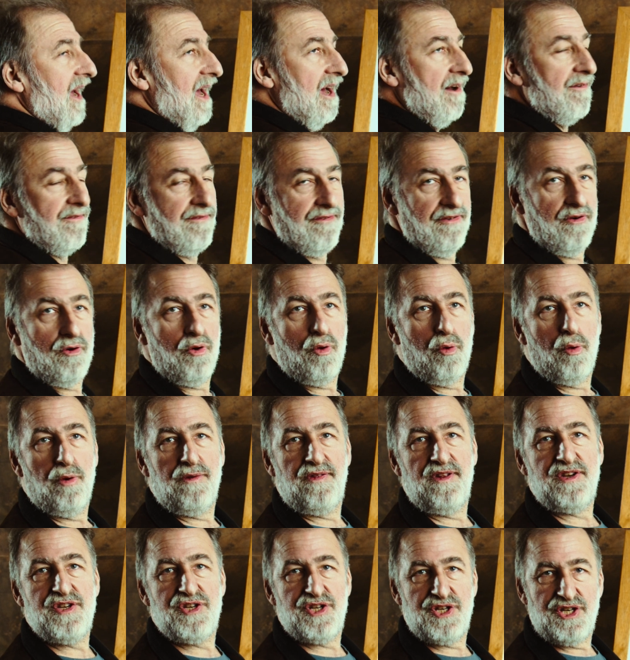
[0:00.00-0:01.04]
F, or
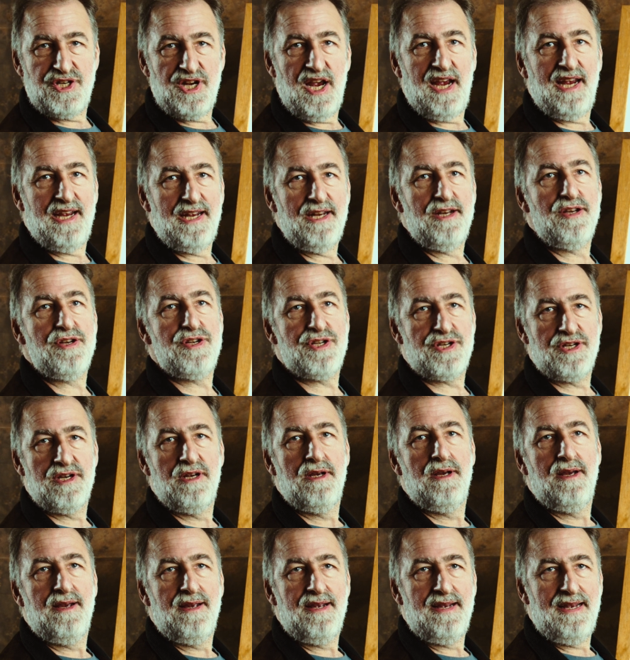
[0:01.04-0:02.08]
the change
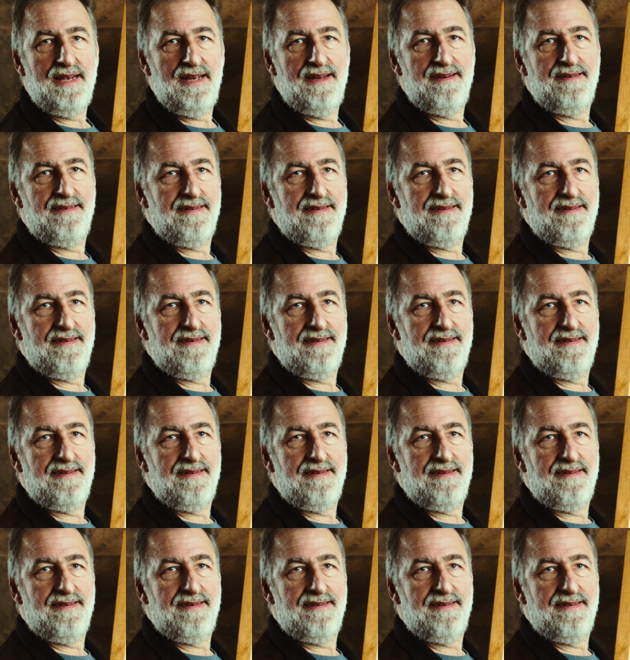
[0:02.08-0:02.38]
in